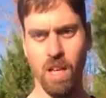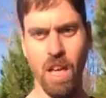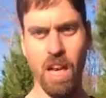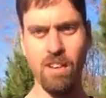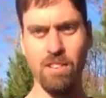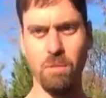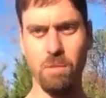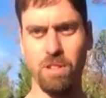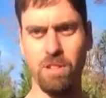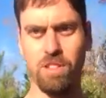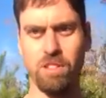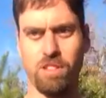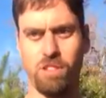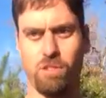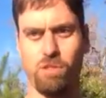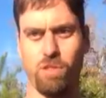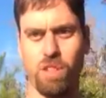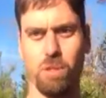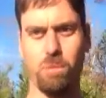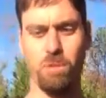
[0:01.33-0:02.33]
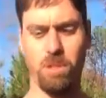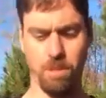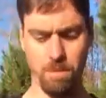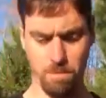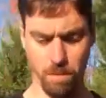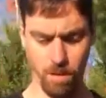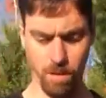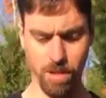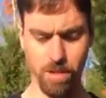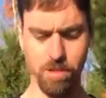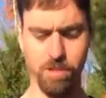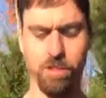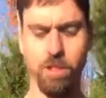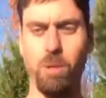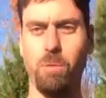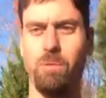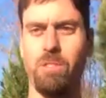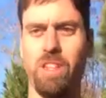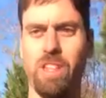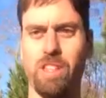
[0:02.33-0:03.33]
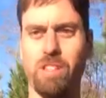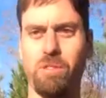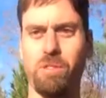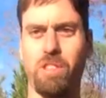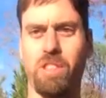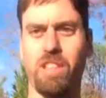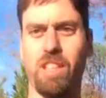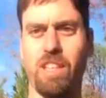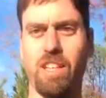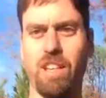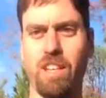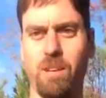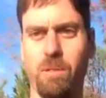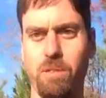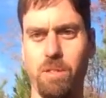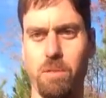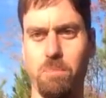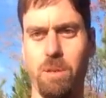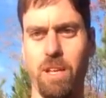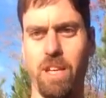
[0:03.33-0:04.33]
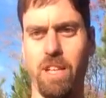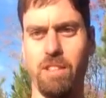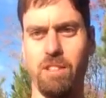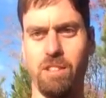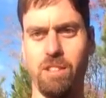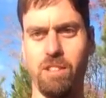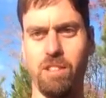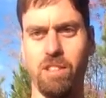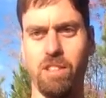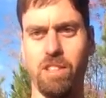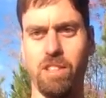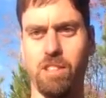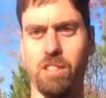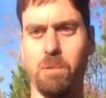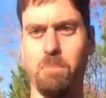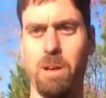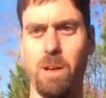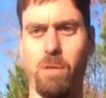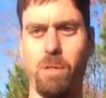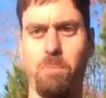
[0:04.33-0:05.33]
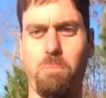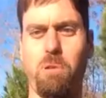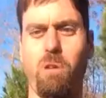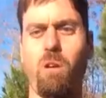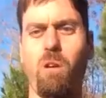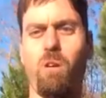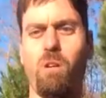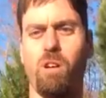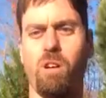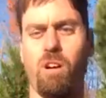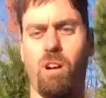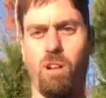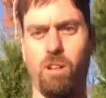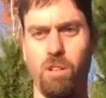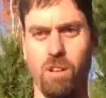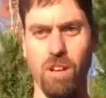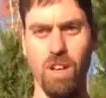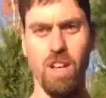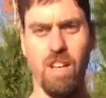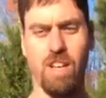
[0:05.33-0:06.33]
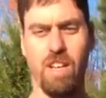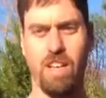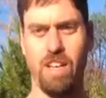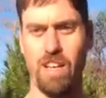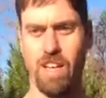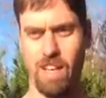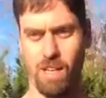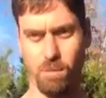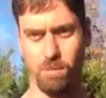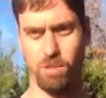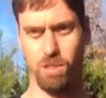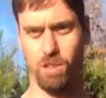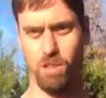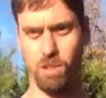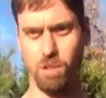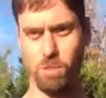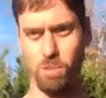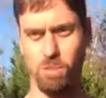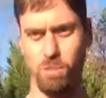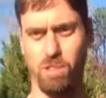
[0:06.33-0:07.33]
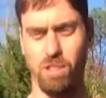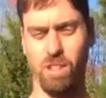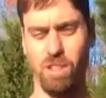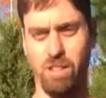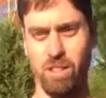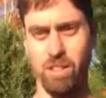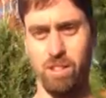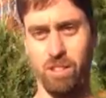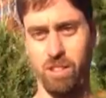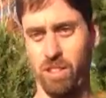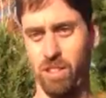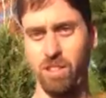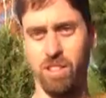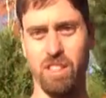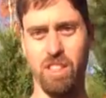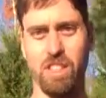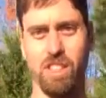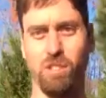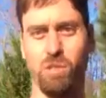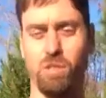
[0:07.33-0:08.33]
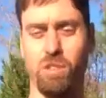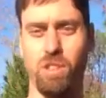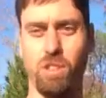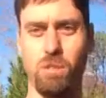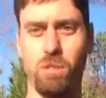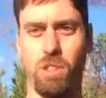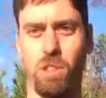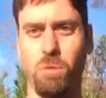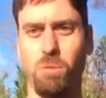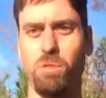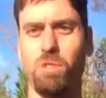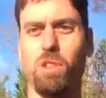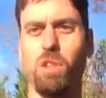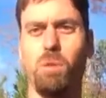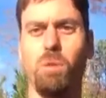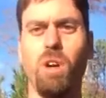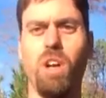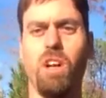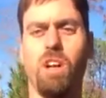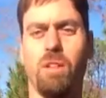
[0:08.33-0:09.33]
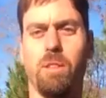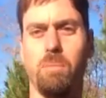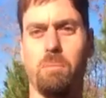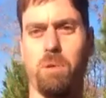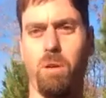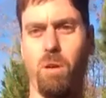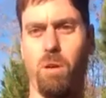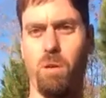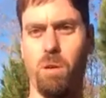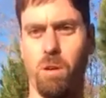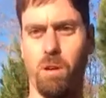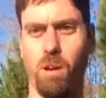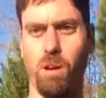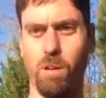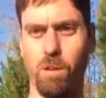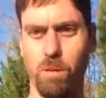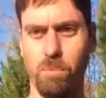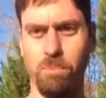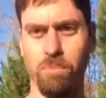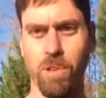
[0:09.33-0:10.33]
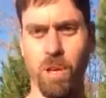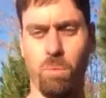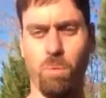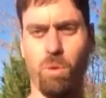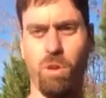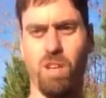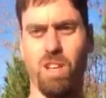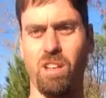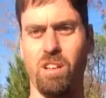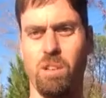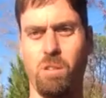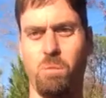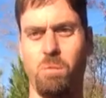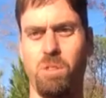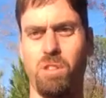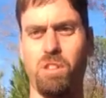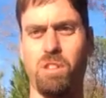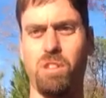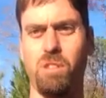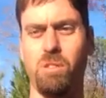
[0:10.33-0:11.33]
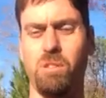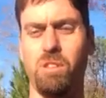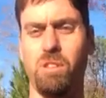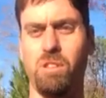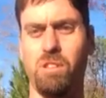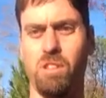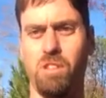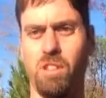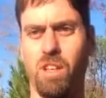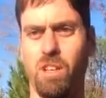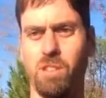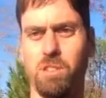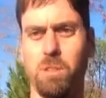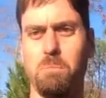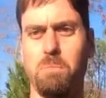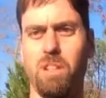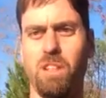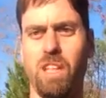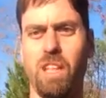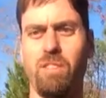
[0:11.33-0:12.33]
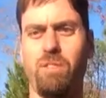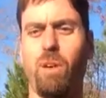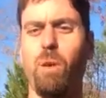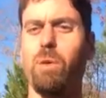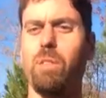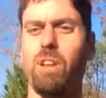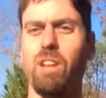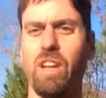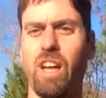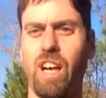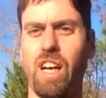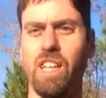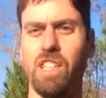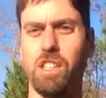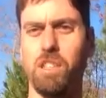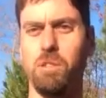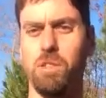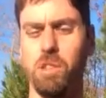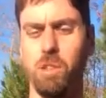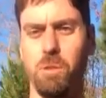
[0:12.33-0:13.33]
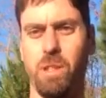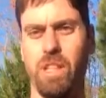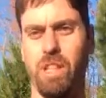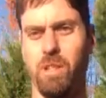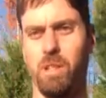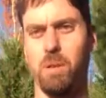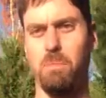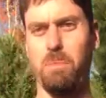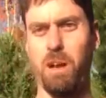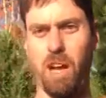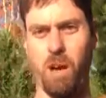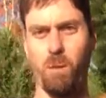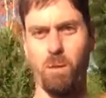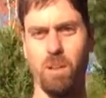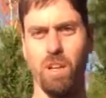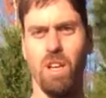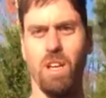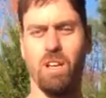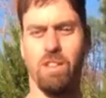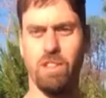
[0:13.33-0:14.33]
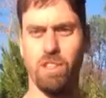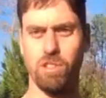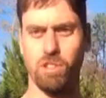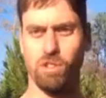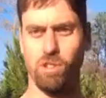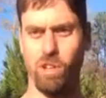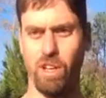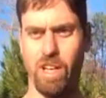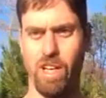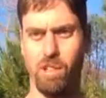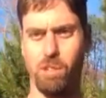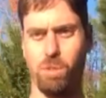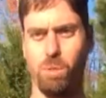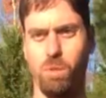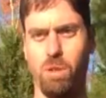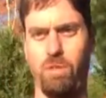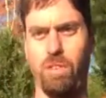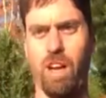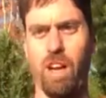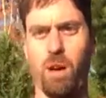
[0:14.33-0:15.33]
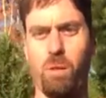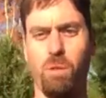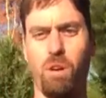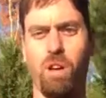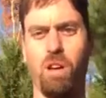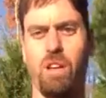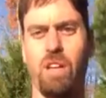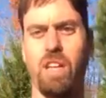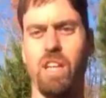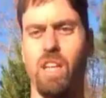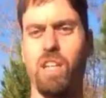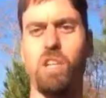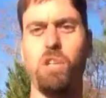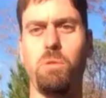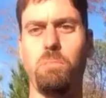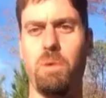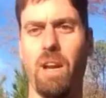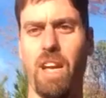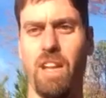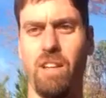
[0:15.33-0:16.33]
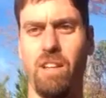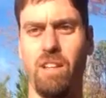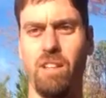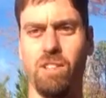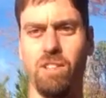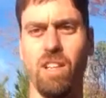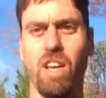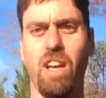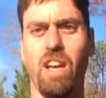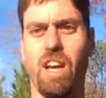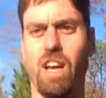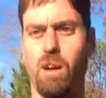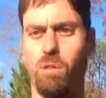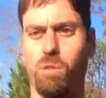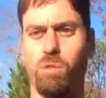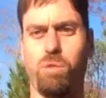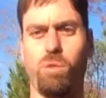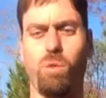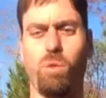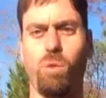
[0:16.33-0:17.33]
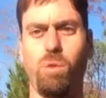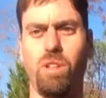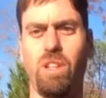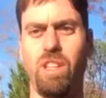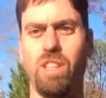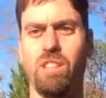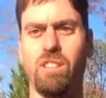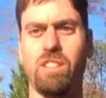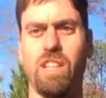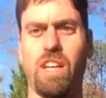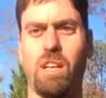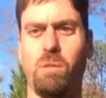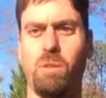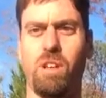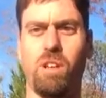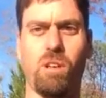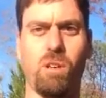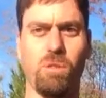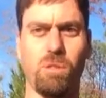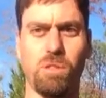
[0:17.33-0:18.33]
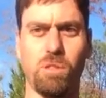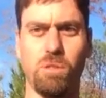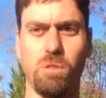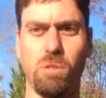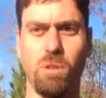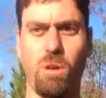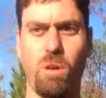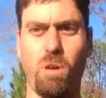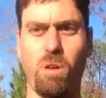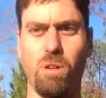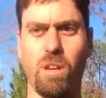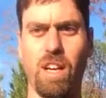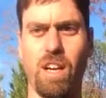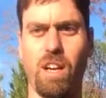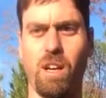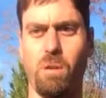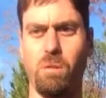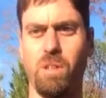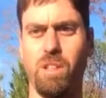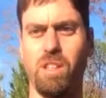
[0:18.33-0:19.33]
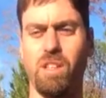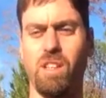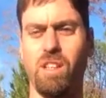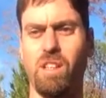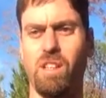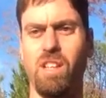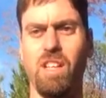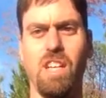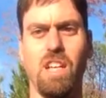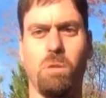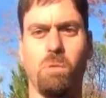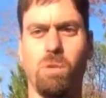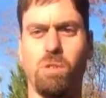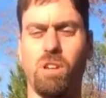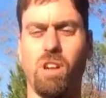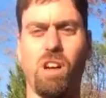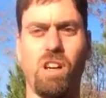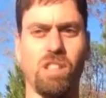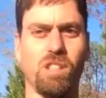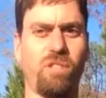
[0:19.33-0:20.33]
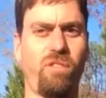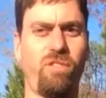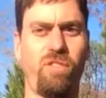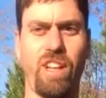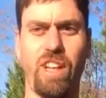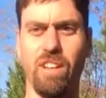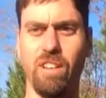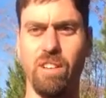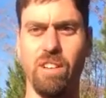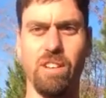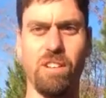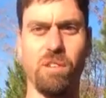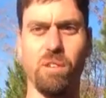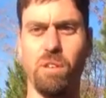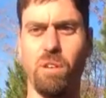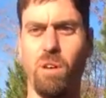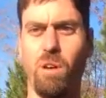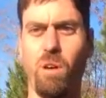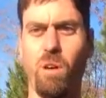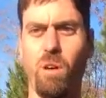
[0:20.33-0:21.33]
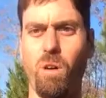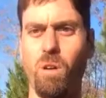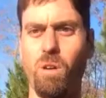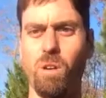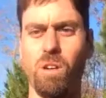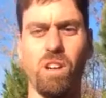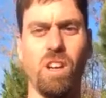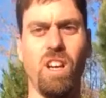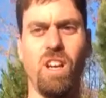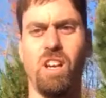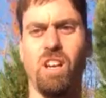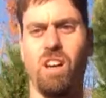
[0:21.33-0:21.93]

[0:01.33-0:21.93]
Hey everyone, this is Rick with the Barking Zone. Thanks for checking out this page. This is just about the prong collar and how to use this, just to introduce you to the prong collar. One, I don't want you to believe all the lies you do hear about this training tool of how inhumane it is, how cruel it is, how it hurts your dog, how it will cause fear in your dog,